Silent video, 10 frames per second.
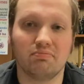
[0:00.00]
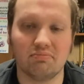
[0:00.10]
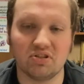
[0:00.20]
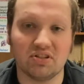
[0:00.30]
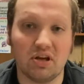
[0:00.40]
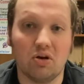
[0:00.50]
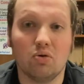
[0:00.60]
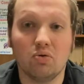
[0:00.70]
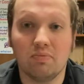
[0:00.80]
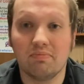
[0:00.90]

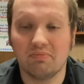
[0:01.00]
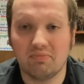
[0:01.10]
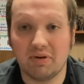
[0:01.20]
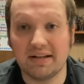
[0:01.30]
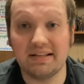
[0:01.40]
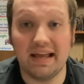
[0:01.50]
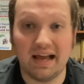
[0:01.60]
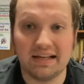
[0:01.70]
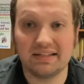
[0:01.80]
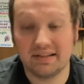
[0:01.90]
So when I say
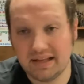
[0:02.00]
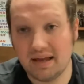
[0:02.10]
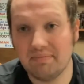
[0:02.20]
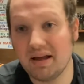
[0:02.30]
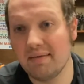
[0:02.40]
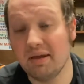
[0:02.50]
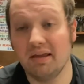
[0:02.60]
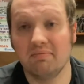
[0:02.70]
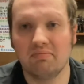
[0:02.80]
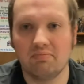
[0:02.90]
us and them, I
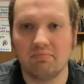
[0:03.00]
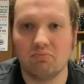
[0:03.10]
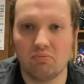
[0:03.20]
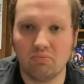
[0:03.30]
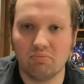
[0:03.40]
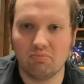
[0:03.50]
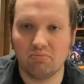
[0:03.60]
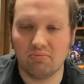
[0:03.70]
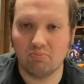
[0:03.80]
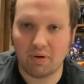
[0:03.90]
mean
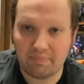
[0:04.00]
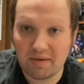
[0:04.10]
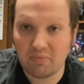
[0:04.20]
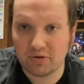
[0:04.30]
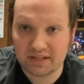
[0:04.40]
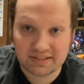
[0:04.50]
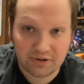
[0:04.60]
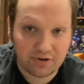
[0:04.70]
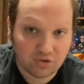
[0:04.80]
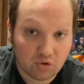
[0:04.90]
what people would consider
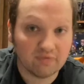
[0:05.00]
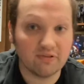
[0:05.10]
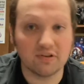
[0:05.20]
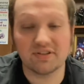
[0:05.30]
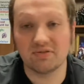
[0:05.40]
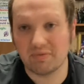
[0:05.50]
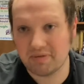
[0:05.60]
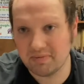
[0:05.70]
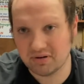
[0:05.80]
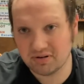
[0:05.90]
the norm versus what
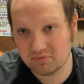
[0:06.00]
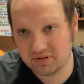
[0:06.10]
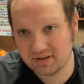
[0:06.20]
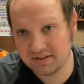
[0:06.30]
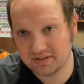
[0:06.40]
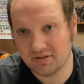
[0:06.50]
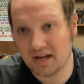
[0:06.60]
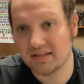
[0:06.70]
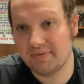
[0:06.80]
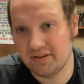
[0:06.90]
people would consider
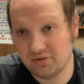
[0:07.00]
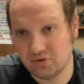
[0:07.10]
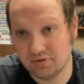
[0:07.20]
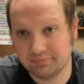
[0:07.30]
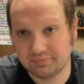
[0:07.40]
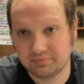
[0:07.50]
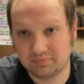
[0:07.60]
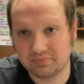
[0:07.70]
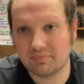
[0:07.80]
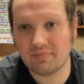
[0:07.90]
not to be the norm.
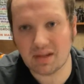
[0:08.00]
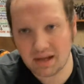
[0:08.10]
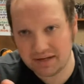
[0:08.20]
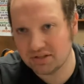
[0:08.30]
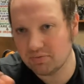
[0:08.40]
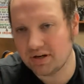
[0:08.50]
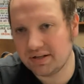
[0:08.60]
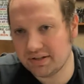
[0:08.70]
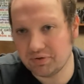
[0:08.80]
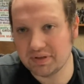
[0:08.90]
I just wanted
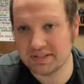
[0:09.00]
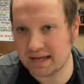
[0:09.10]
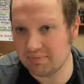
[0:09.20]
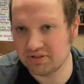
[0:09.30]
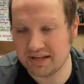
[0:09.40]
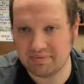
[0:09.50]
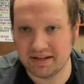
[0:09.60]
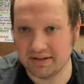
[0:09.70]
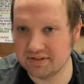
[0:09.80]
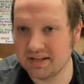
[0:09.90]
to establish that
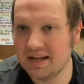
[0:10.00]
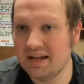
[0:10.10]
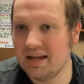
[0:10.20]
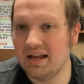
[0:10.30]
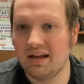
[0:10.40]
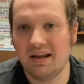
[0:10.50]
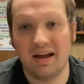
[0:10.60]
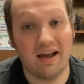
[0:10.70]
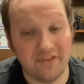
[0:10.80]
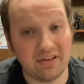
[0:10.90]
because
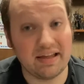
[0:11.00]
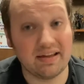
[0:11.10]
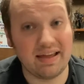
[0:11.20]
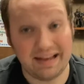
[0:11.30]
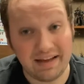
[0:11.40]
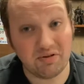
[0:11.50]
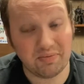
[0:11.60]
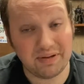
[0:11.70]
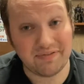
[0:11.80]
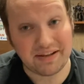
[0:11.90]
I feel like
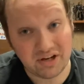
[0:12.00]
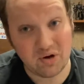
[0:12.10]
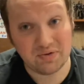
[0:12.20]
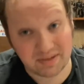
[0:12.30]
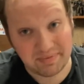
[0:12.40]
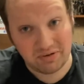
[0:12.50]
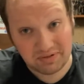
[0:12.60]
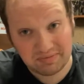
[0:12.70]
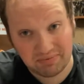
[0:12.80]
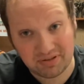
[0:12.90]
inevitably, if I don't, somebody will
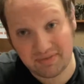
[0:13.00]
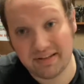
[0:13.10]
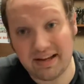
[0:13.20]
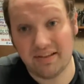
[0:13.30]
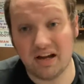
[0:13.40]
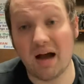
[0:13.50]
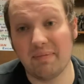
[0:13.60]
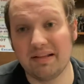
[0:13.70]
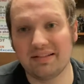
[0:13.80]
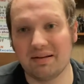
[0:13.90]
put something down in the
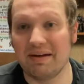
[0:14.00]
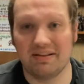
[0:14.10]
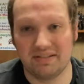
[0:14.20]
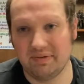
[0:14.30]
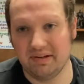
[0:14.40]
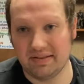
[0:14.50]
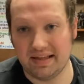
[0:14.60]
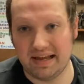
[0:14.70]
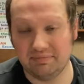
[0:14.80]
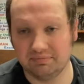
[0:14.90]
comments about something like that.